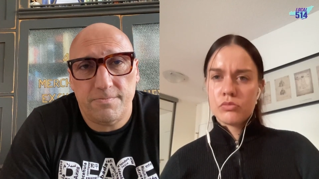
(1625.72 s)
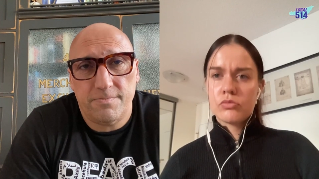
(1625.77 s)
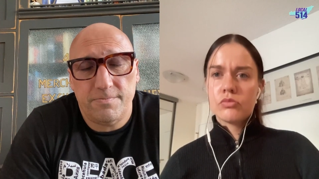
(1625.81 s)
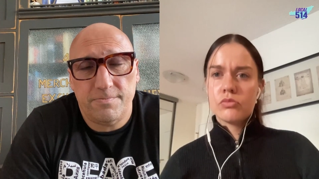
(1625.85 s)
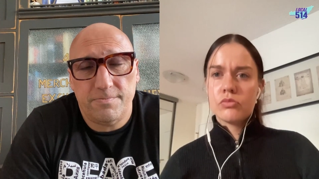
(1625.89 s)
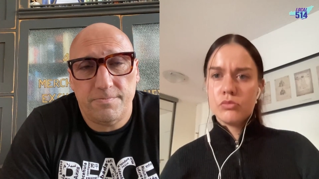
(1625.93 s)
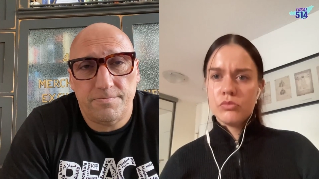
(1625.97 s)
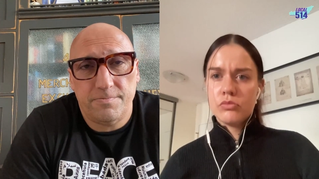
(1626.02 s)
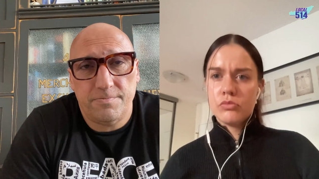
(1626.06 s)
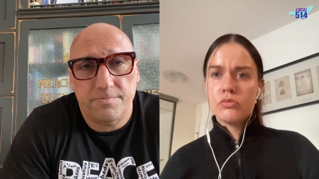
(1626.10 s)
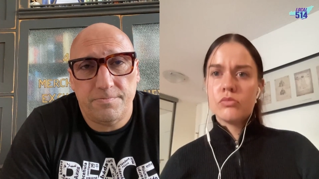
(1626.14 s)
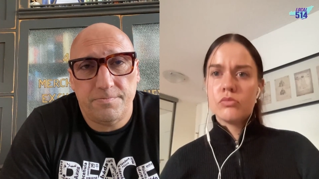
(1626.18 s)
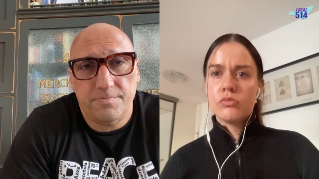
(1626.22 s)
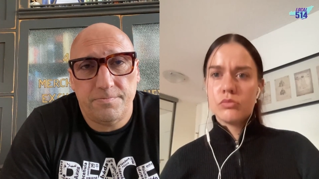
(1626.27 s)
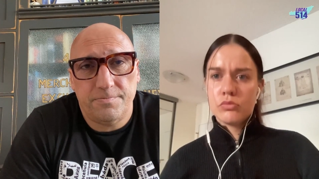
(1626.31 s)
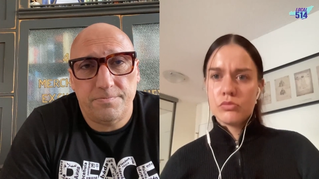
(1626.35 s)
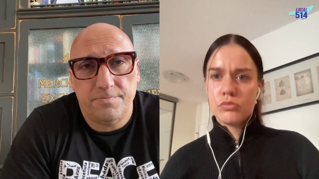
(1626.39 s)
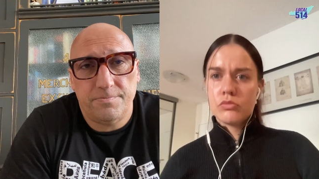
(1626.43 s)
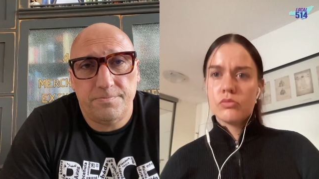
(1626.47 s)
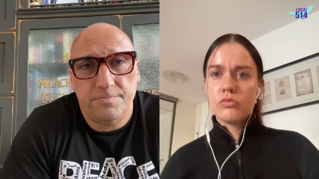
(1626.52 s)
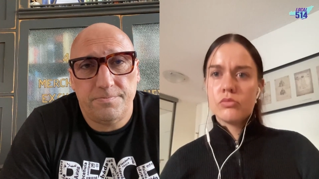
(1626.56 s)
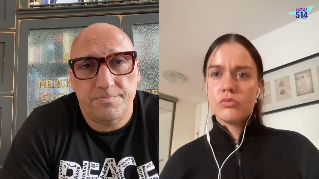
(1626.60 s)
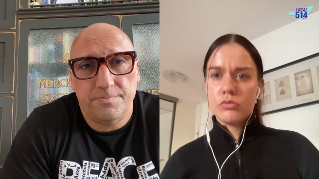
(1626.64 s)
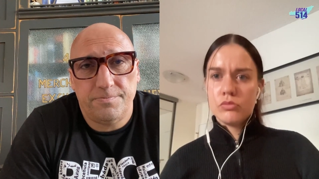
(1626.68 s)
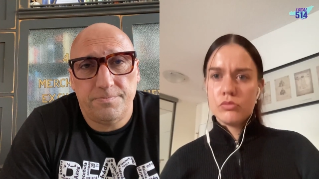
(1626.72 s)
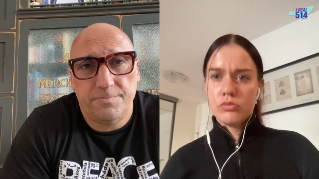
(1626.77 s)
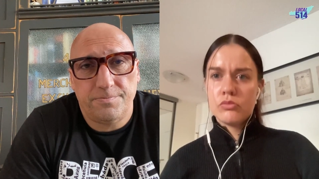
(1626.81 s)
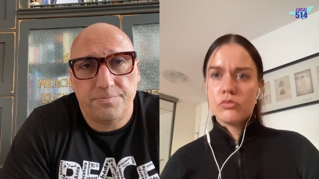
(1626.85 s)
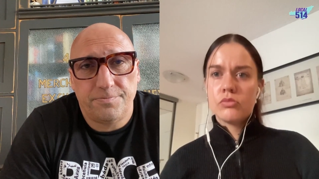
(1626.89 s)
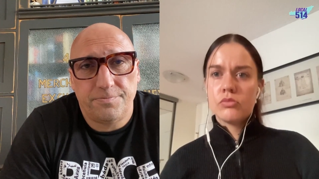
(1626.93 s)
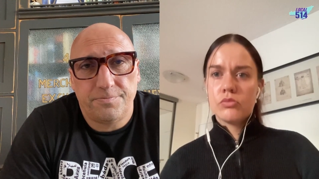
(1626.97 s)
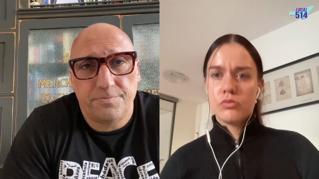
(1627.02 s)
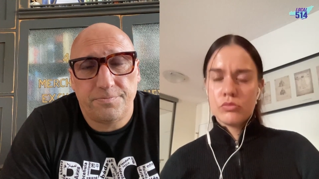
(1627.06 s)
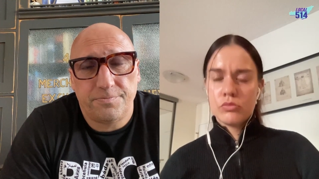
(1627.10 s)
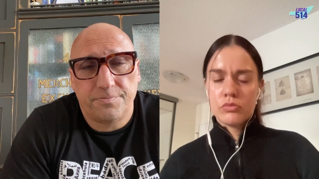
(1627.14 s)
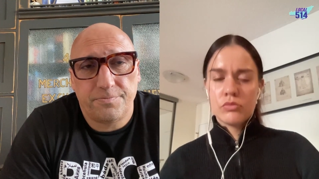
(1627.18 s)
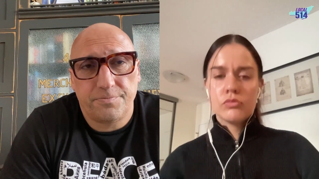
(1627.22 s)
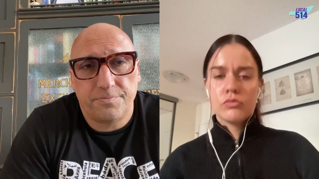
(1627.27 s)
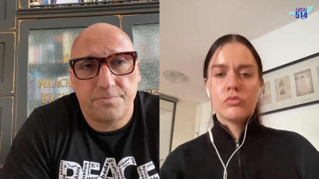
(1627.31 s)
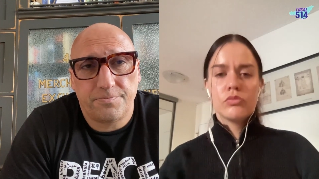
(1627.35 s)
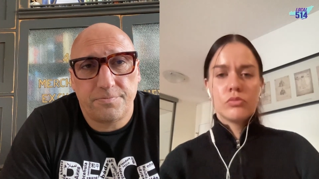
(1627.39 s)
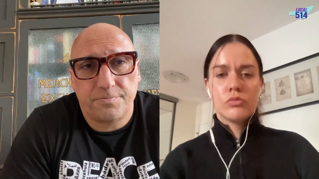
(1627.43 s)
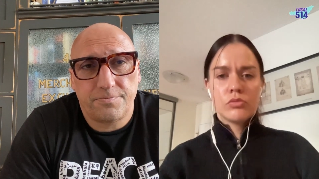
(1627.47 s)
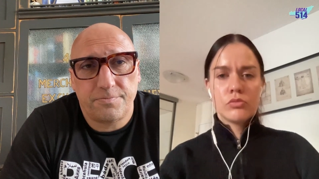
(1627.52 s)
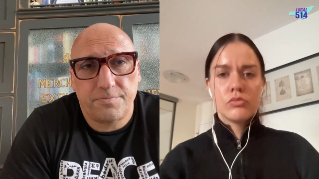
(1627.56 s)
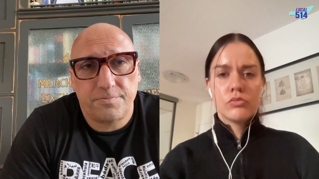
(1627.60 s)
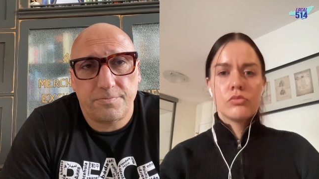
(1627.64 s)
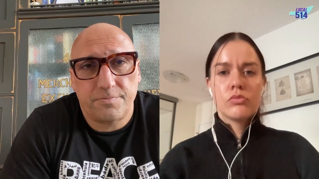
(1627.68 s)

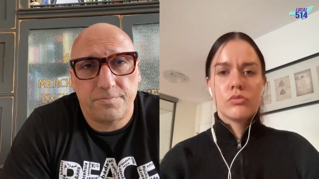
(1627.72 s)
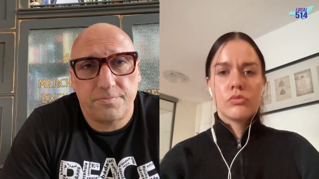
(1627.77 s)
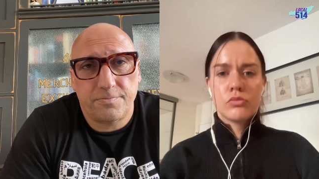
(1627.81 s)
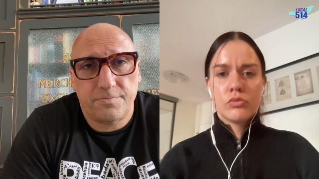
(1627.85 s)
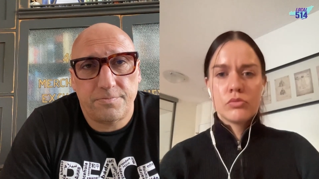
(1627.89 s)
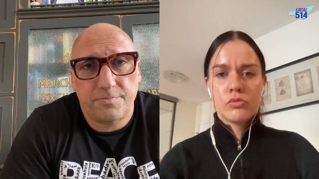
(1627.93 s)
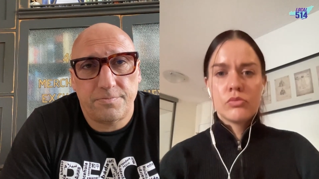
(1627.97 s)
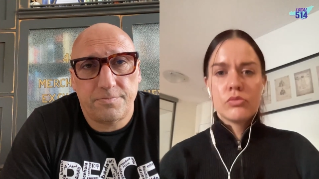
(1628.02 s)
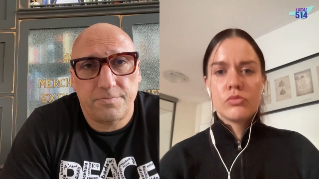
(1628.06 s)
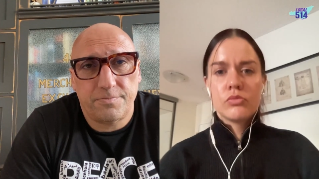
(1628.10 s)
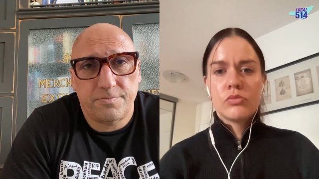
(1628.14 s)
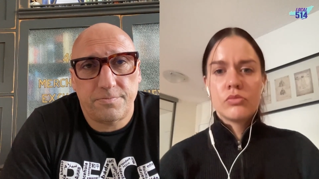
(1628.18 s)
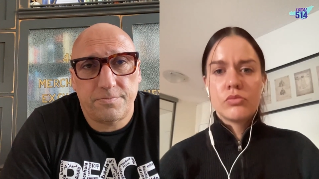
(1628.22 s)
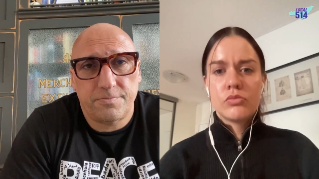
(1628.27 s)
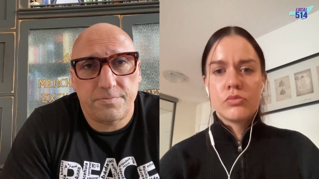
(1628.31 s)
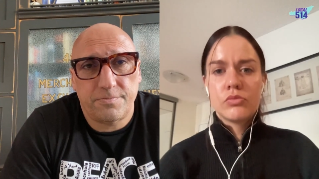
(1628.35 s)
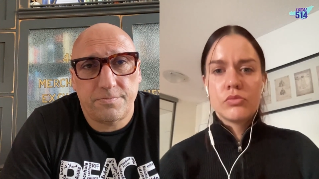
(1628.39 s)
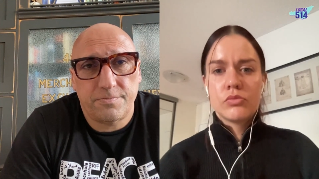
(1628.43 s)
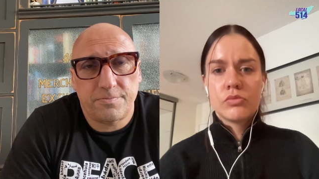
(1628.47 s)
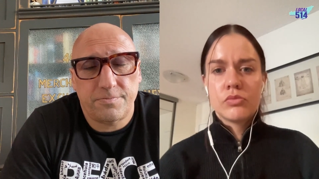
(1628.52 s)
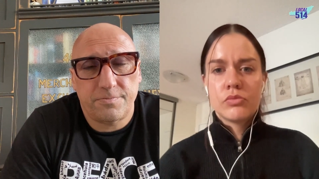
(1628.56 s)
Nobody speaks.